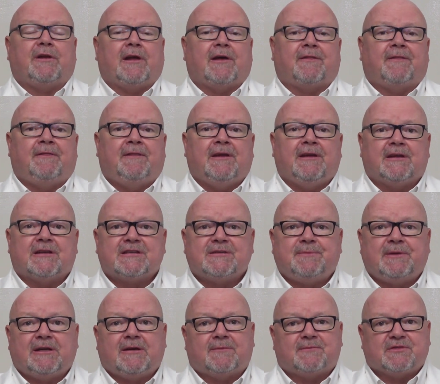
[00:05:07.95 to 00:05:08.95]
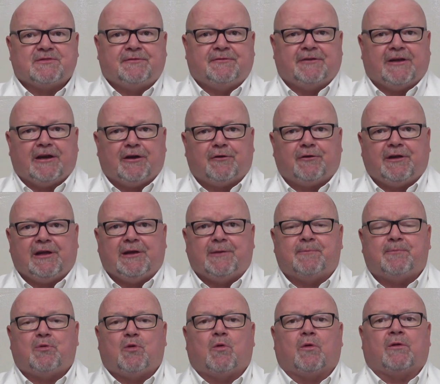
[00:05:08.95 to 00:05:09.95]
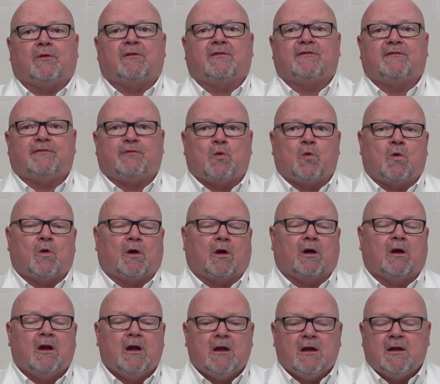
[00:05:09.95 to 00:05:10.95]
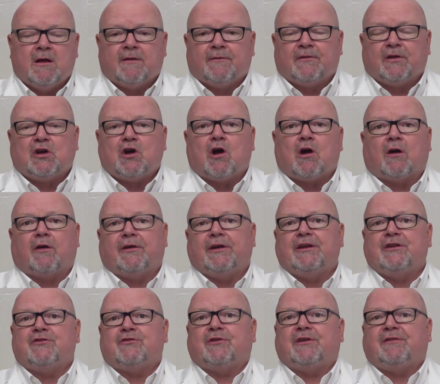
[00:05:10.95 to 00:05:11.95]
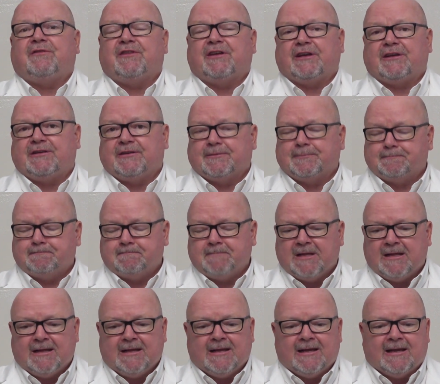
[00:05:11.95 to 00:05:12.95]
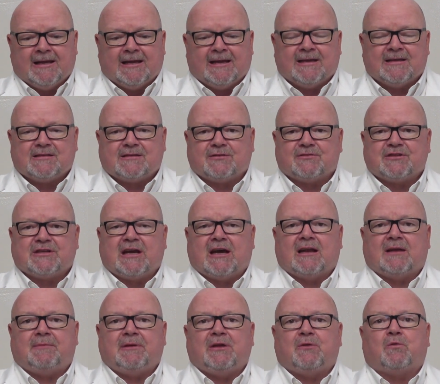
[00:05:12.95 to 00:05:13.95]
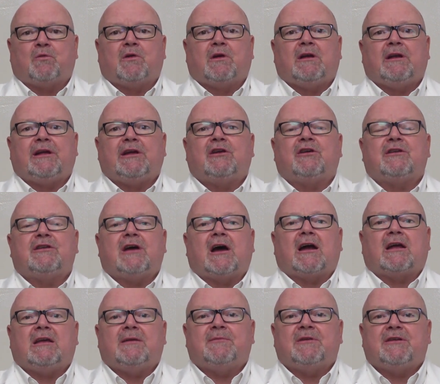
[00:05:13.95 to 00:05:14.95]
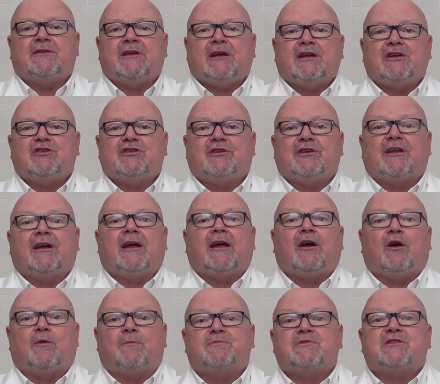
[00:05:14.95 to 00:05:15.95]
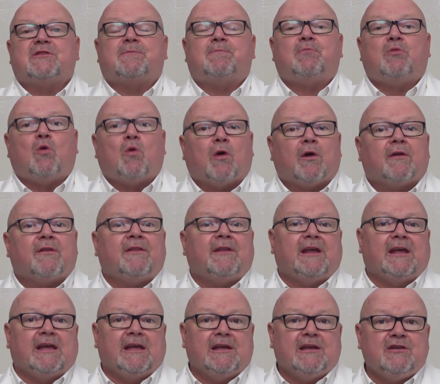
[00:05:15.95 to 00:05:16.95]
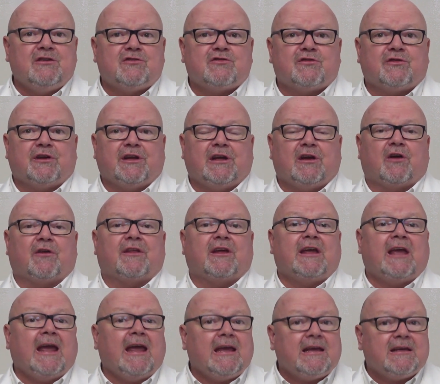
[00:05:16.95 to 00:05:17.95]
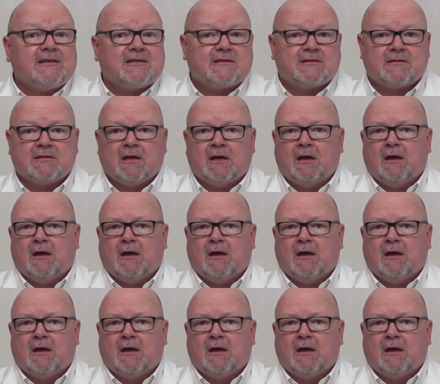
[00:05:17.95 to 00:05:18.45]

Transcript: Now this becomes very important for the car injury victim, is there's got to be really good documentation to help support the injury or the case.